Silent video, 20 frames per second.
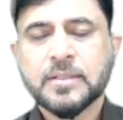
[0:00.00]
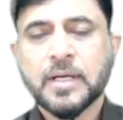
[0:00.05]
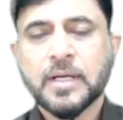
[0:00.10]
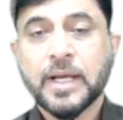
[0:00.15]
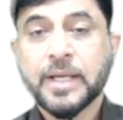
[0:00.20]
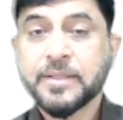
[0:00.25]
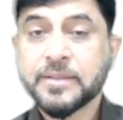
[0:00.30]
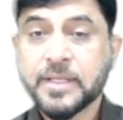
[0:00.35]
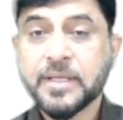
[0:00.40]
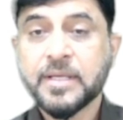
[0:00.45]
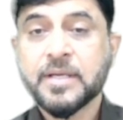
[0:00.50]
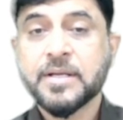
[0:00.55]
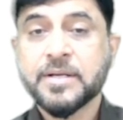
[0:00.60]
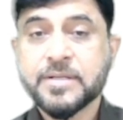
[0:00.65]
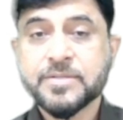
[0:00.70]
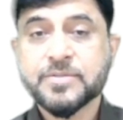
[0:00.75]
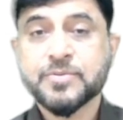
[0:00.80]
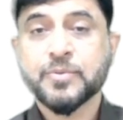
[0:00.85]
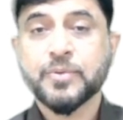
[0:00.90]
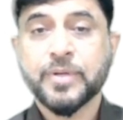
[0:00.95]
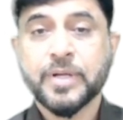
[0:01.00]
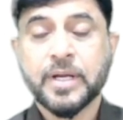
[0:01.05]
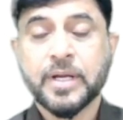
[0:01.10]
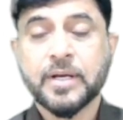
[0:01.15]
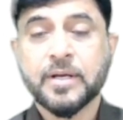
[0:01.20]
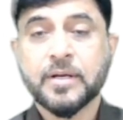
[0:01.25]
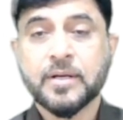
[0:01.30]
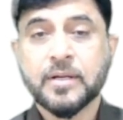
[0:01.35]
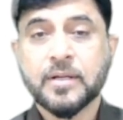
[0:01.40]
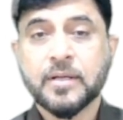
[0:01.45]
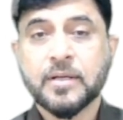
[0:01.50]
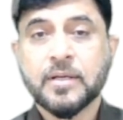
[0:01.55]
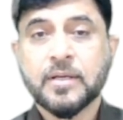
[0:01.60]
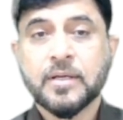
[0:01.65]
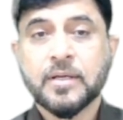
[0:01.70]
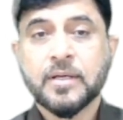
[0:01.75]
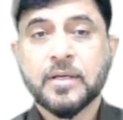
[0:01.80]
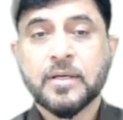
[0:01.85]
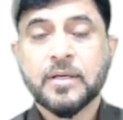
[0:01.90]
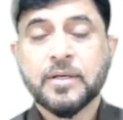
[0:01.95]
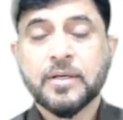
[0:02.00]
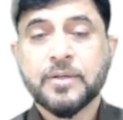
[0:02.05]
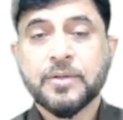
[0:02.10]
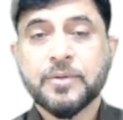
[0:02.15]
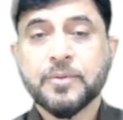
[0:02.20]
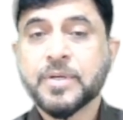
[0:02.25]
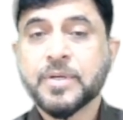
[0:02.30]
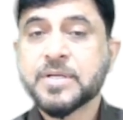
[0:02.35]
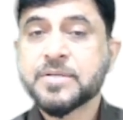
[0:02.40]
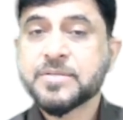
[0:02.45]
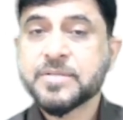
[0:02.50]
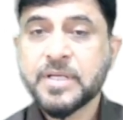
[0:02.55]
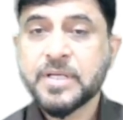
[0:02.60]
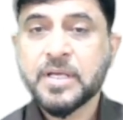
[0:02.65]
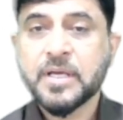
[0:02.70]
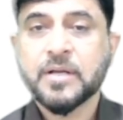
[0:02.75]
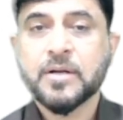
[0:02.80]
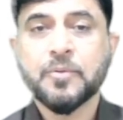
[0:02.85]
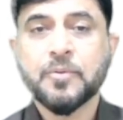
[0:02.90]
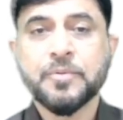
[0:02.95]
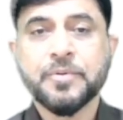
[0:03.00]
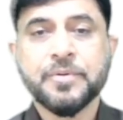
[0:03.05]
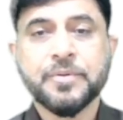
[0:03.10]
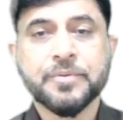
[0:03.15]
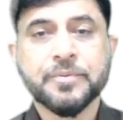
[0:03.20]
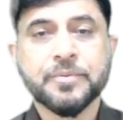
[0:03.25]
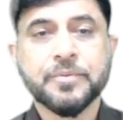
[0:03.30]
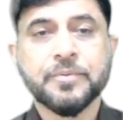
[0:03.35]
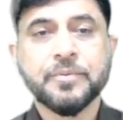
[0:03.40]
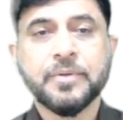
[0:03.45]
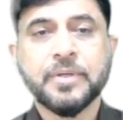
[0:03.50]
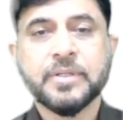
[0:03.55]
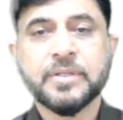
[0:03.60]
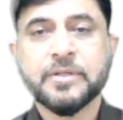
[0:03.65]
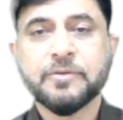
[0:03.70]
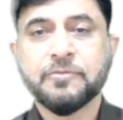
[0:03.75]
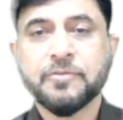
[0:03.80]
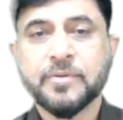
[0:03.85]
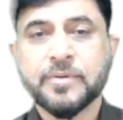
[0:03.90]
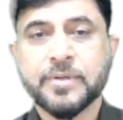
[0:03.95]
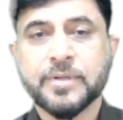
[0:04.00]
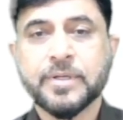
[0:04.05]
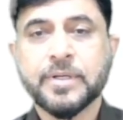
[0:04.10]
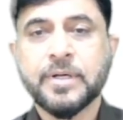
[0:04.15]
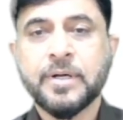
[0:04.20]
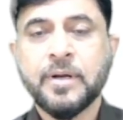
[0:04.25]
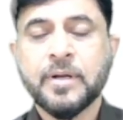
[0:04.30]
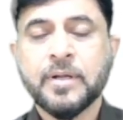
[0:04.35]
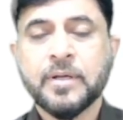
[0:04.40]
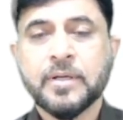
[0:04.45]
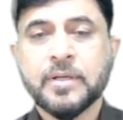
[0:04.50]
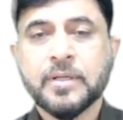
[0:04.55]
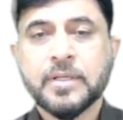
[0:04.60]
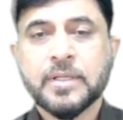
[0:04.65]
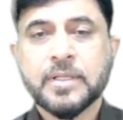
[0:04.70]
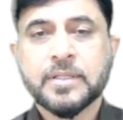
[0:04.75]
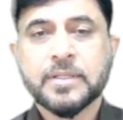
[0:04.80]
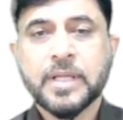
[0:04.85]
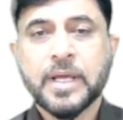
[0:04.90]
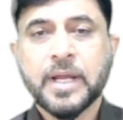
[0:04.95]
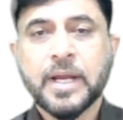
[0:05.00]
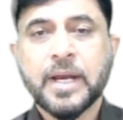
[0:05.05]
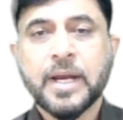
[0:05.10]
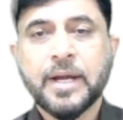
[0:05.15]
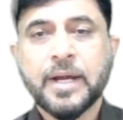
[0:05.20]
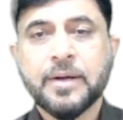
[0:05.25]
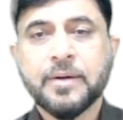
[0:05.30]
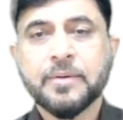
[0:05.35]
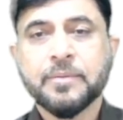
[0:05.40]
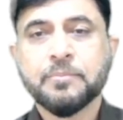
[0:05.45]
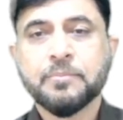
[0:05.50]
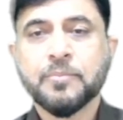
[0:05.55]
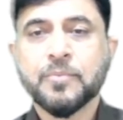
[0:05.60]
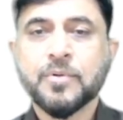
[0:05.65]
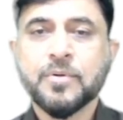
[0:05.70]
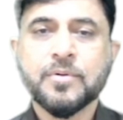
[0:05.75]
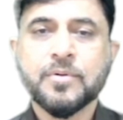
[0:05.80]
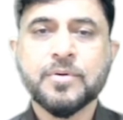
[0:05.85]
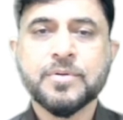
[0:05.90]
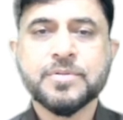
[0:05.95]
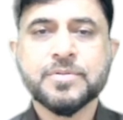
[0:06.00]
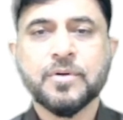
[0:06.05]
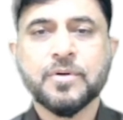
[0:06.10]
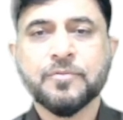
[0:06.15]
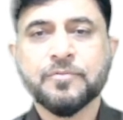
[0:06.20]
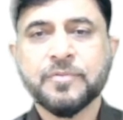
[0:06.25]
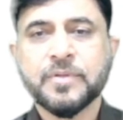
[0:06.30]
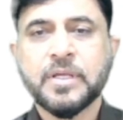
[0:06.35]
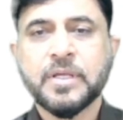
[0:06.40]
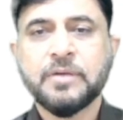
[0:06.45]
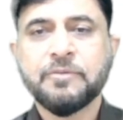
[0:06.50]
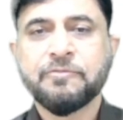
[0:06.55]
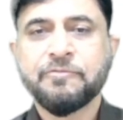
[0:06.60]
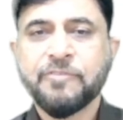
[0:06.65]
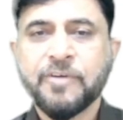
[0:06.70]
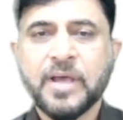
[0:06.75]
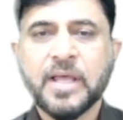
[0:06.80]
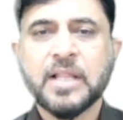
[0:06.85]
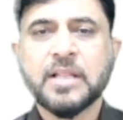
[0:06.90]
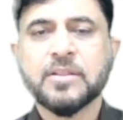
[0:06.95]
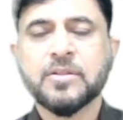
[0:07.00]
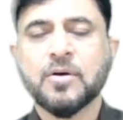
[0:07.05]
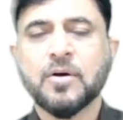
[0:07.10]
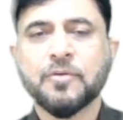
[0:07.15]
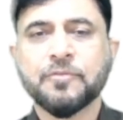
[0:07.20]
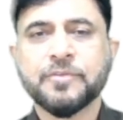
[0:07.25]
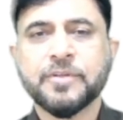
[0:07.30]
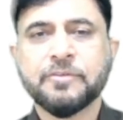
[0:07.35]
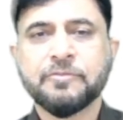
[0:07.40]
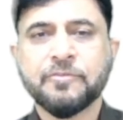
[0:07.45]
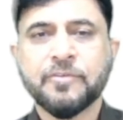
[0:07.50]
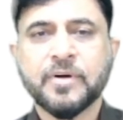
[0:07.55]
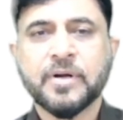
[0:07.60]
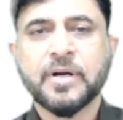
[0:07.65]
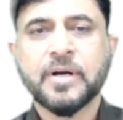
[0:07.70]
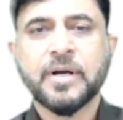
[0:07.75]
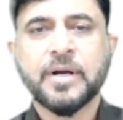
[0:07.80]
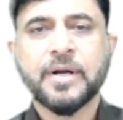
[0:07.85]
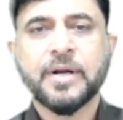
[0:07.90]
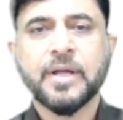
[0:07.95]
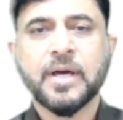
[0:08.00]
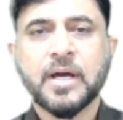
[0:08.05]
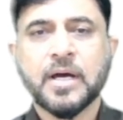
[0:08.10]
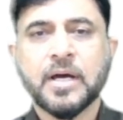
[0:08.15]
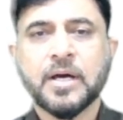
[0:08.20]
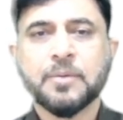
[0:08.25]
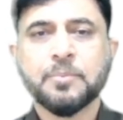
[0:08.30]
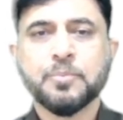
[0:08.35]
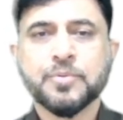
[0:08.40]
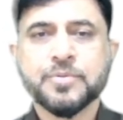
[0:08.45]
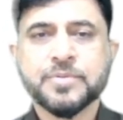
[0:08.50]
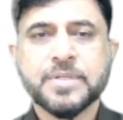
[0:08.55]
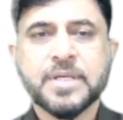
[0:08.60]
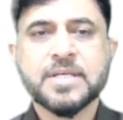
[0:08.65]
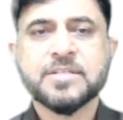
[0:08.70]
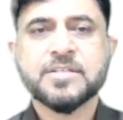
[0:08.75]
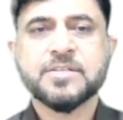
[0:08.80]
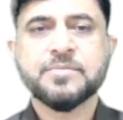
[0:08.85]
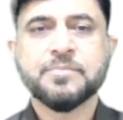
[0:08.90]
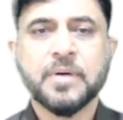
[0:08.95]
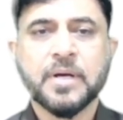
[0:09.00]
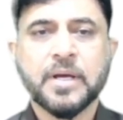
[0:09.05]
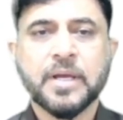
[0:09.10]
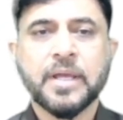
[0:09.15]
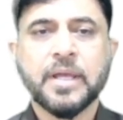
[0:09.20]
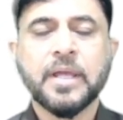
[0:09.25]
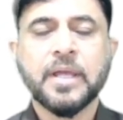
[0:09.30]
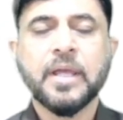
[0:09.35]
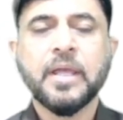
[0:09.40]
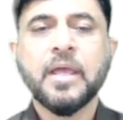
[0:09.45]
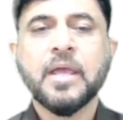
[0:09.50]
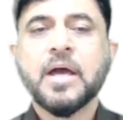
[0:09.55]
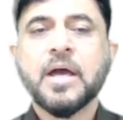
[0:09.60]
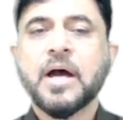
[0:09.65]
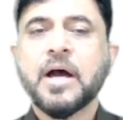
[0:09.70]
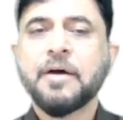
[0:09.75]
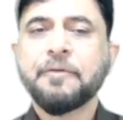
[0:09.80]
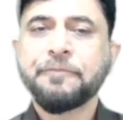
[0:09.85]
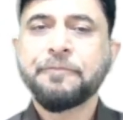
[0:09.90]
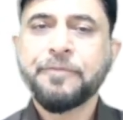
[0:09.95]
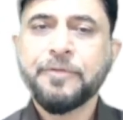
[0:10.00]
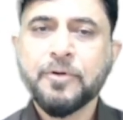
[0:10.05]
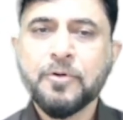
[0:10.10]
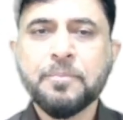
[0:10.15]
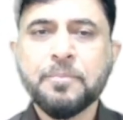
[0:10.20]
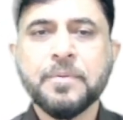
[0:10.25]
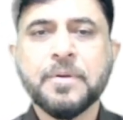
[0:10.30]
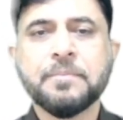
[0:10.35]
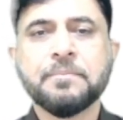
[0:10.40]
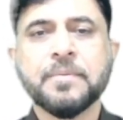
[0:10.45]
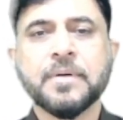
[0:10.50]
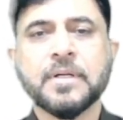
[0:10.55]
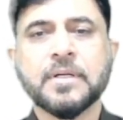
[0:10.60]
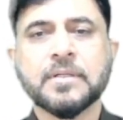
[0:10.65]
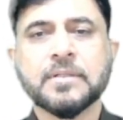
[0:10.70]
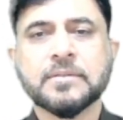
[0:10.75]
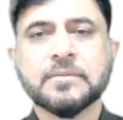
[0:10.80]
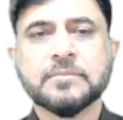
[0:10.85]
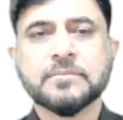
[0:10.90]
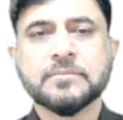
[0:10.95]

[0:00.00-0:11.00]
I think it is correct. You can see around you in the world that most of the wealth of the world are possessed by a few people.